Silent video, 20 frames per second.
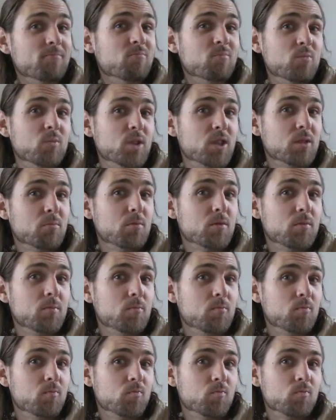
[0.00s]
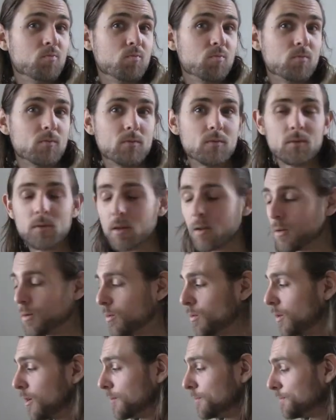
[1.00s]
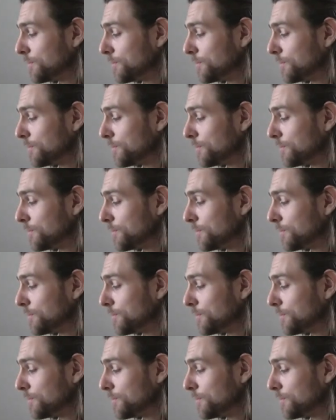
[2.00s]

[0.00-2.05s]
Simple. Well.